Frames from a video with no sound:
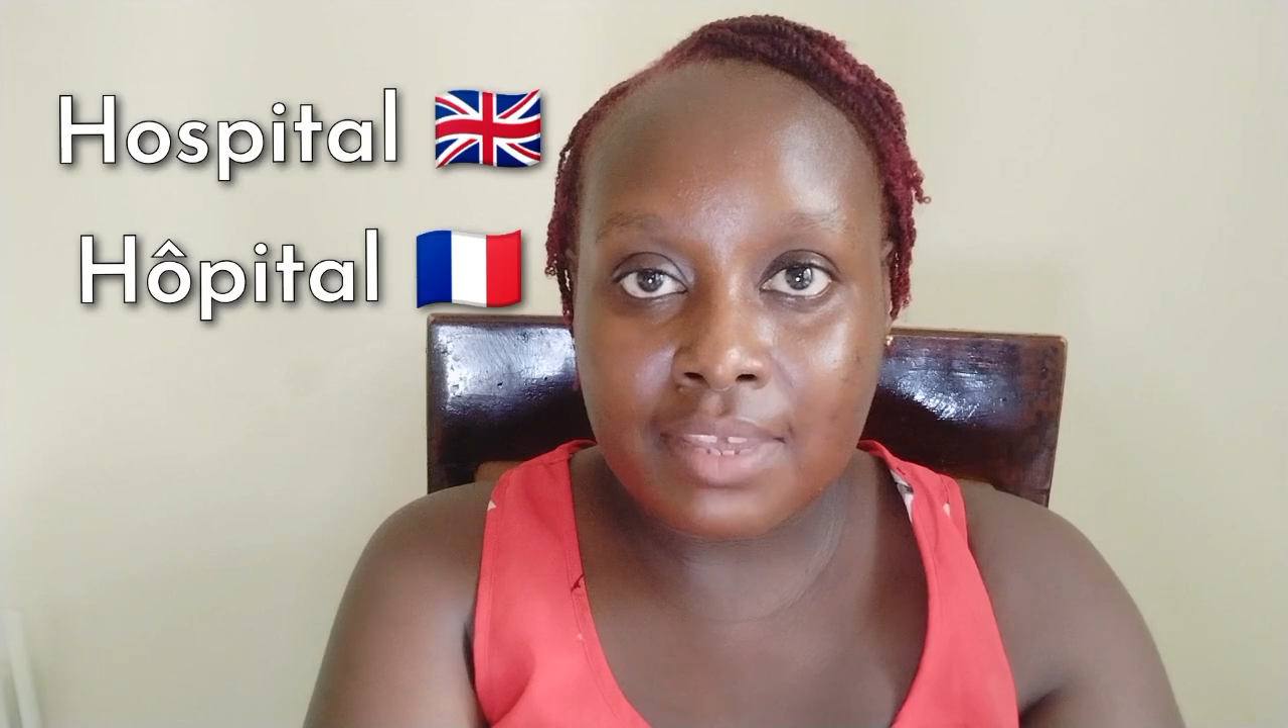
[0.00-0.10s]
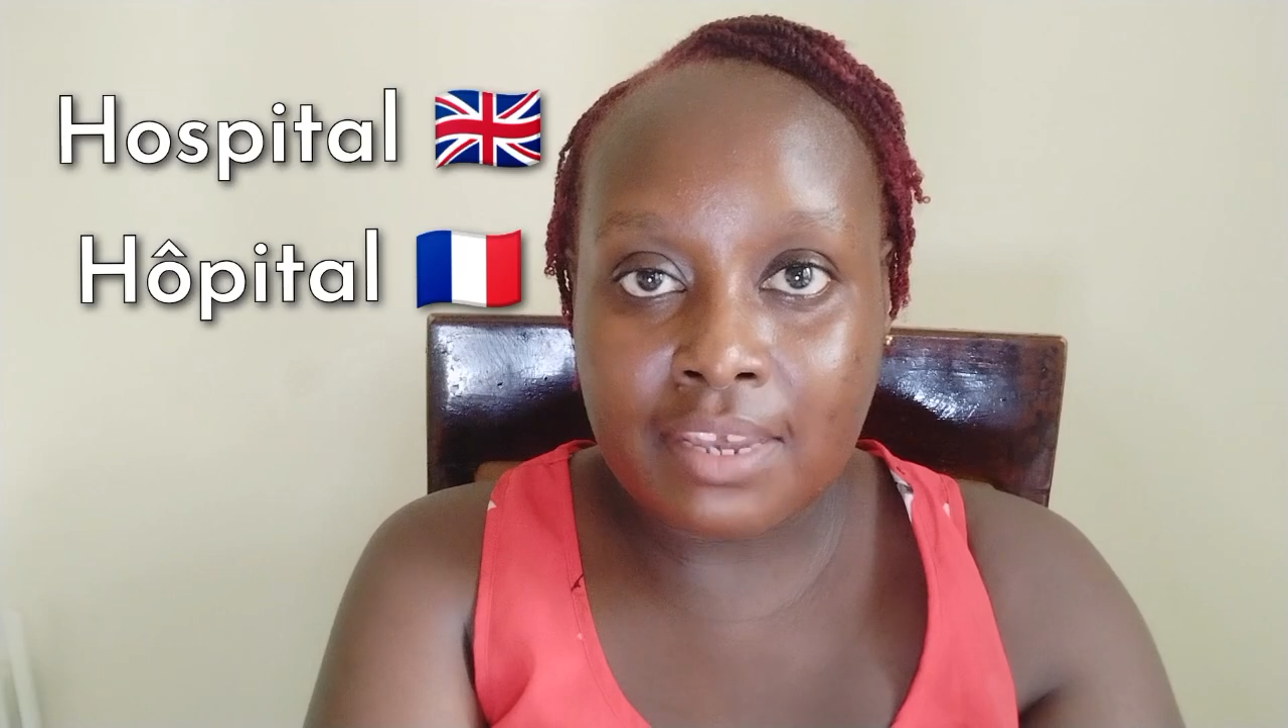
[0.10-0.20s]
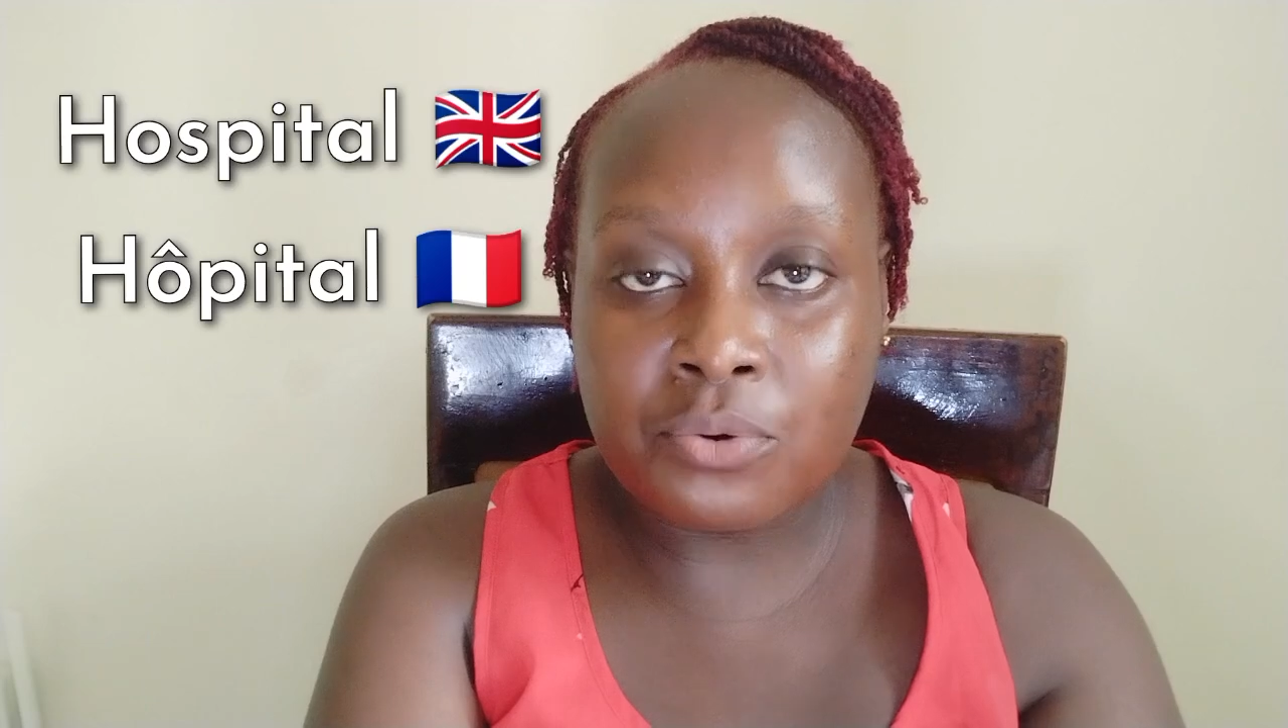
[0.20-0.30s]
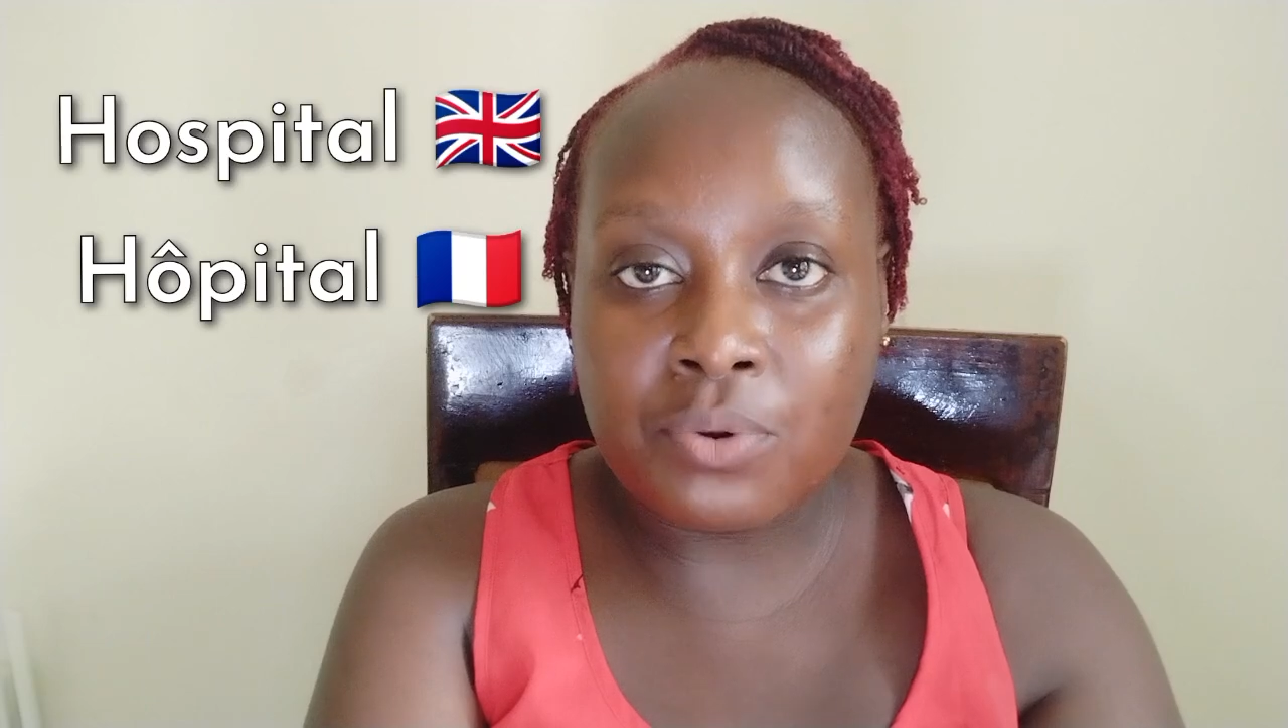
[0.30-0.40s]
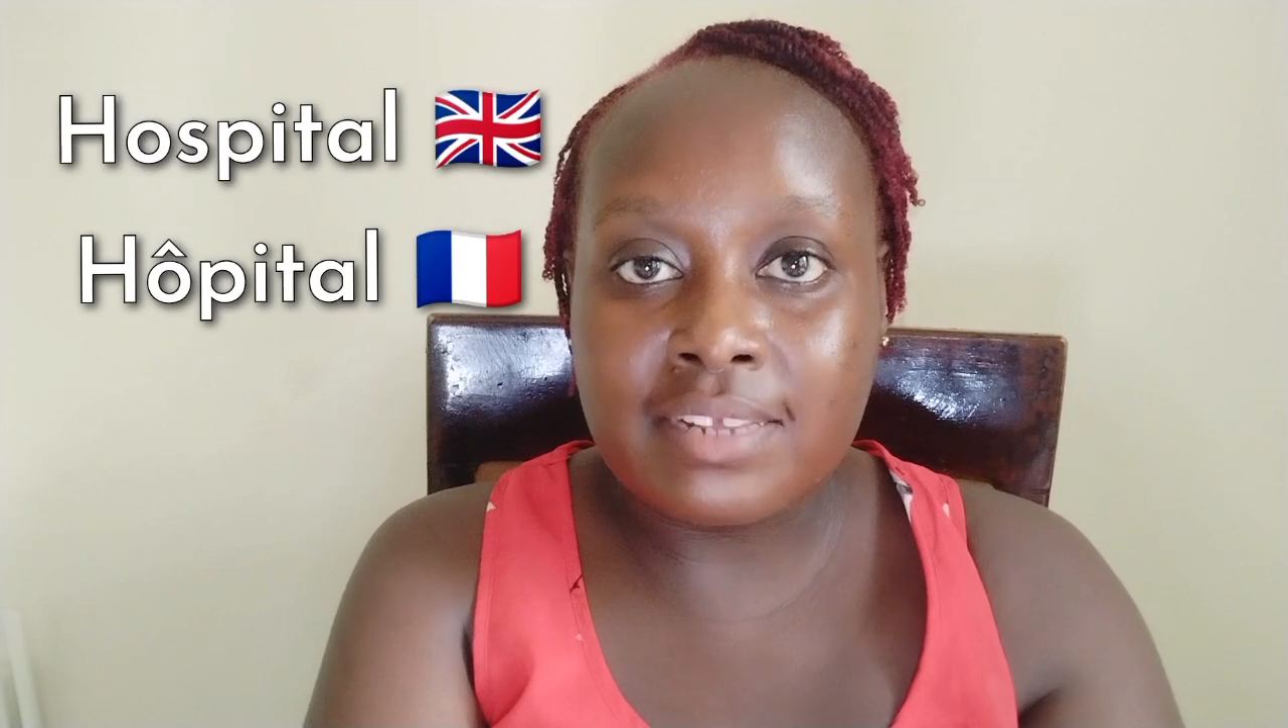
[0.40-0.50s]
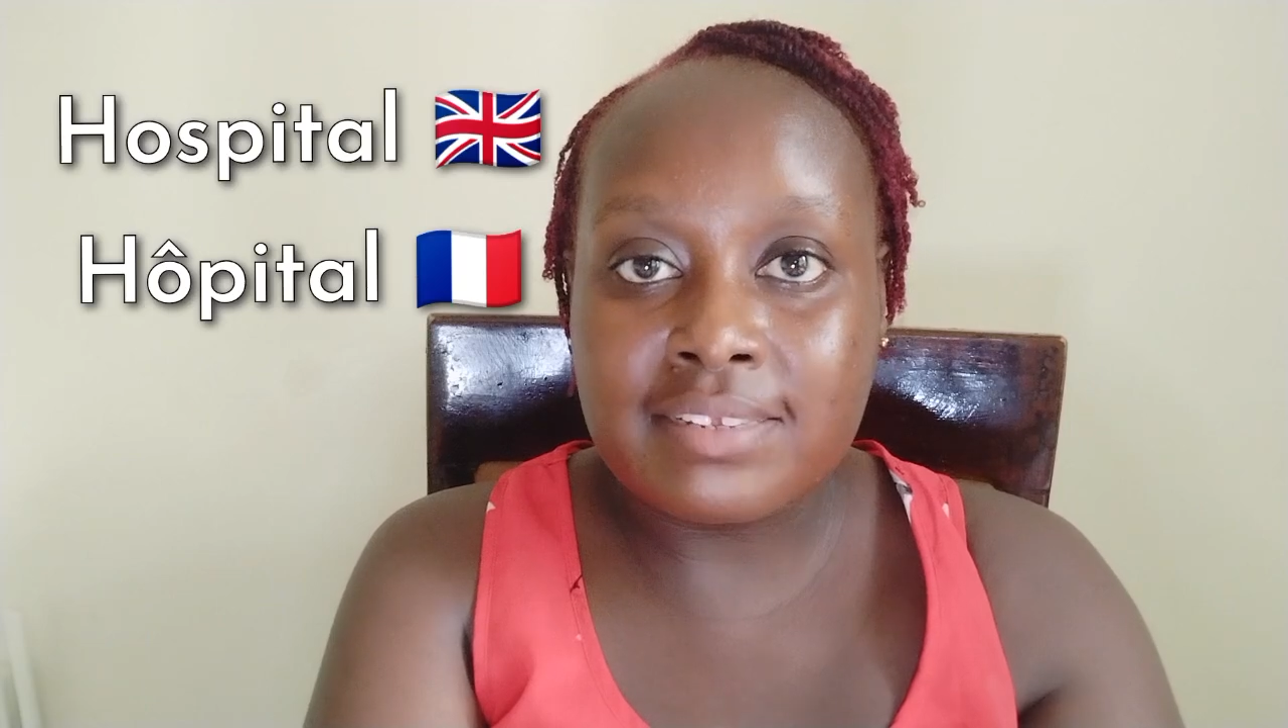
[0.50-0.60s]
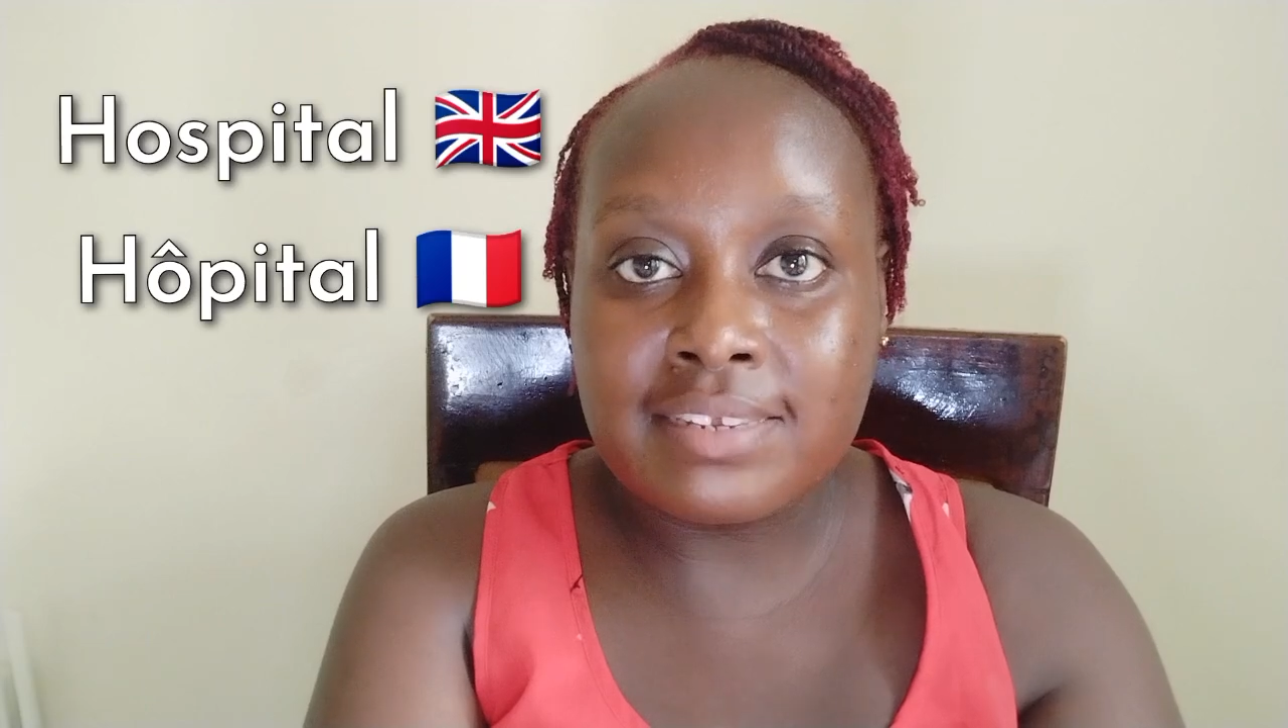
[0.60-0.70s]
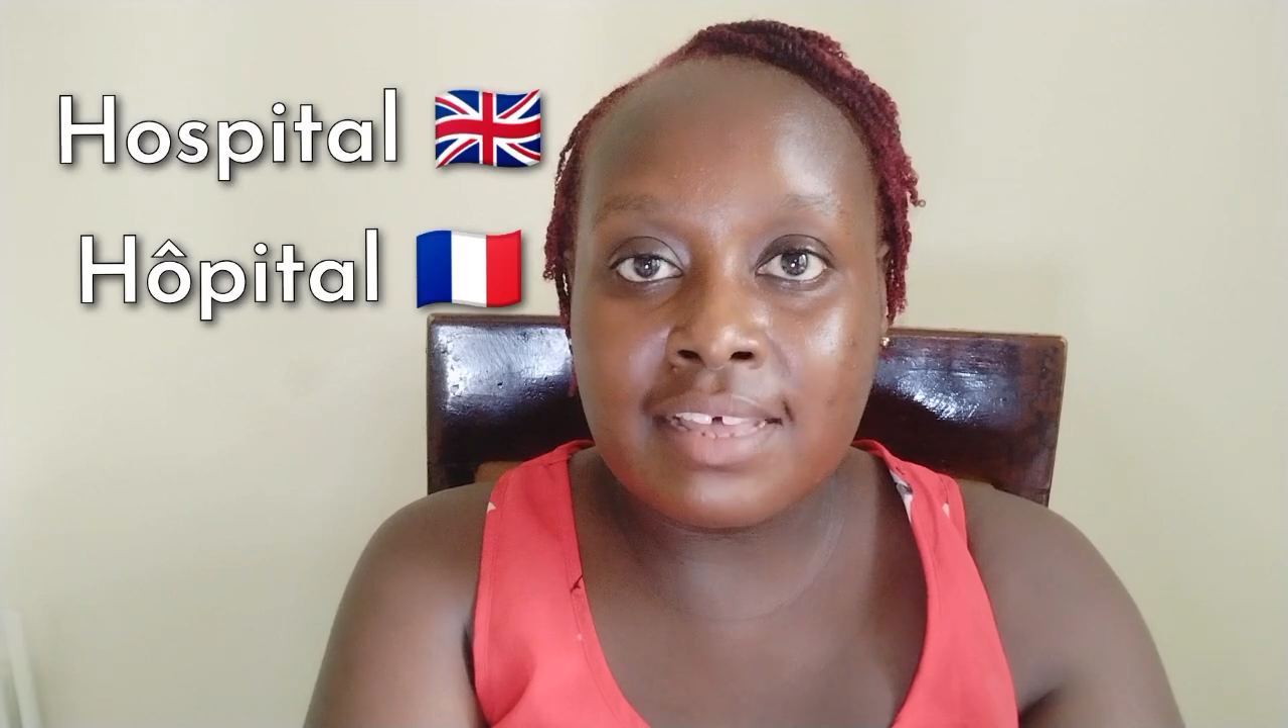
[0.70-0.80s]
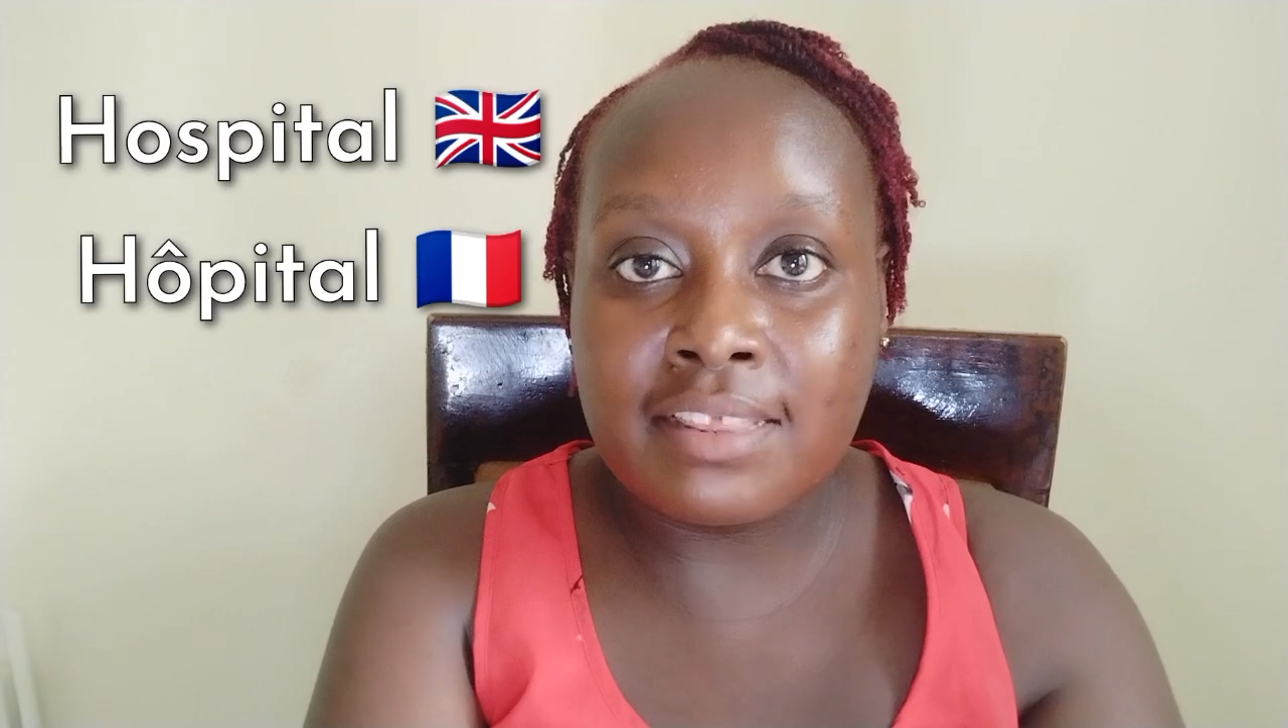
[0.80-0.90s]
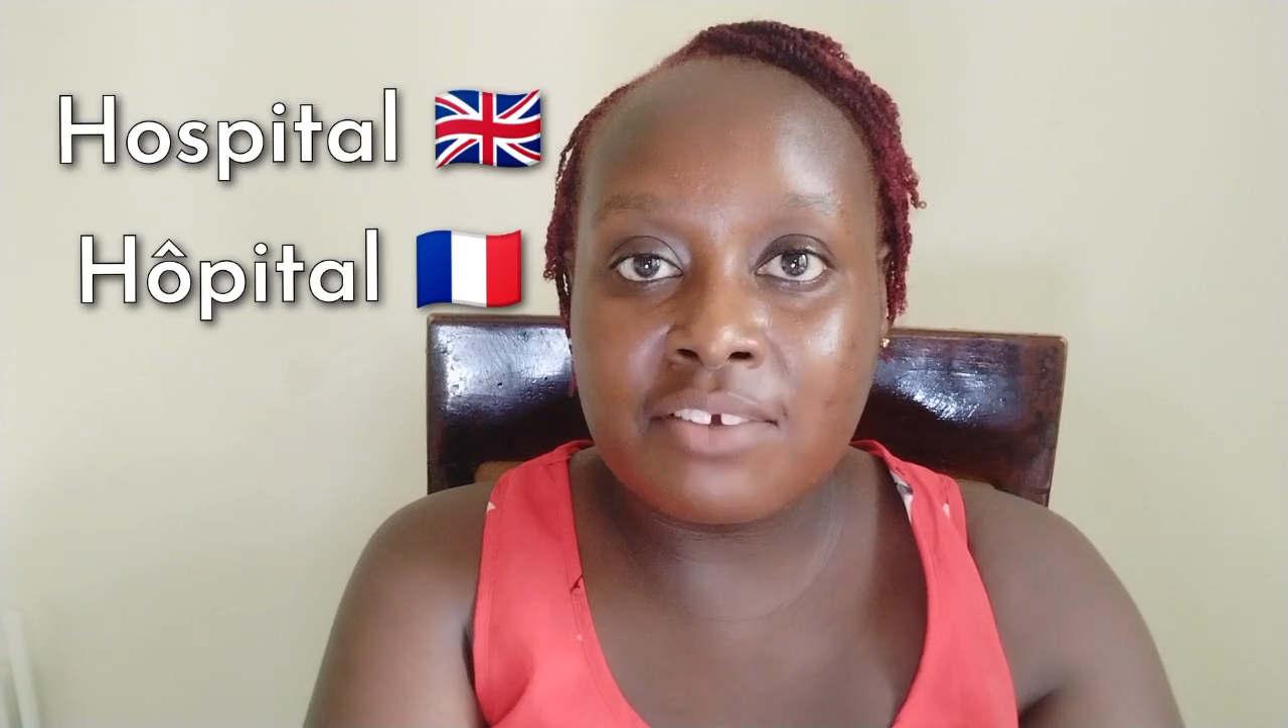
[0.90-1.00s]
and you can
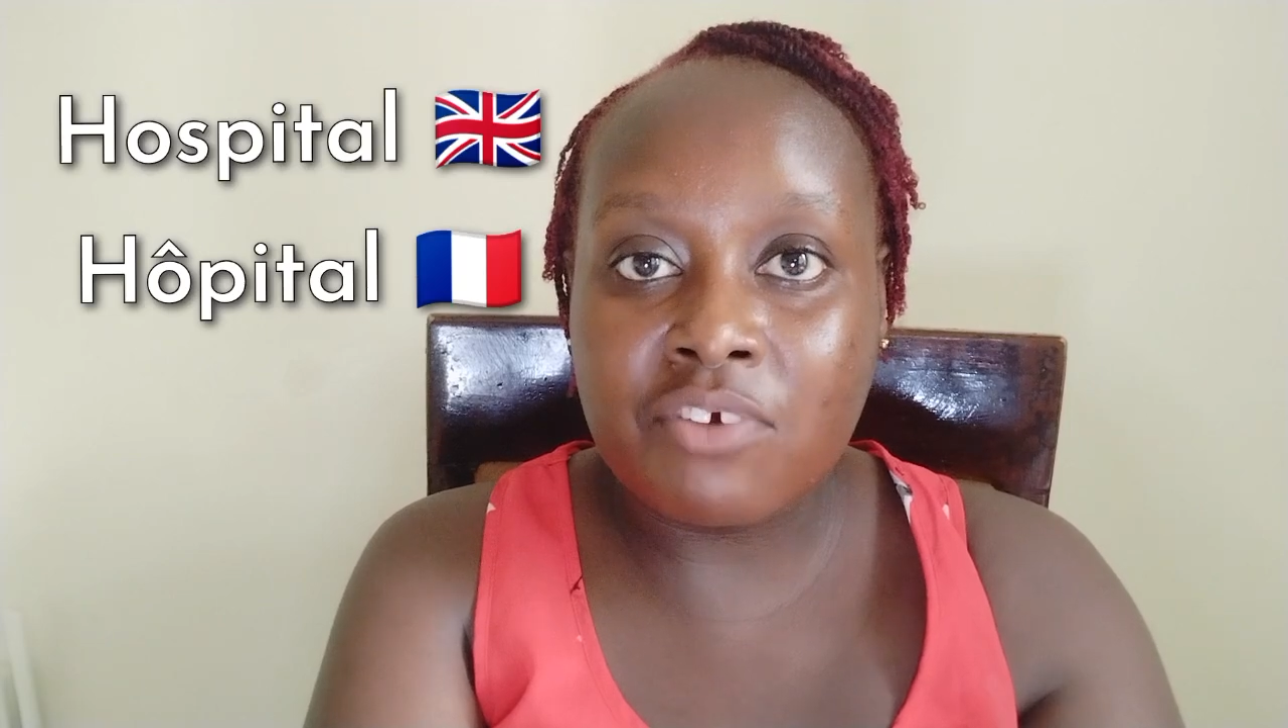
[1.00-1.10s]
see that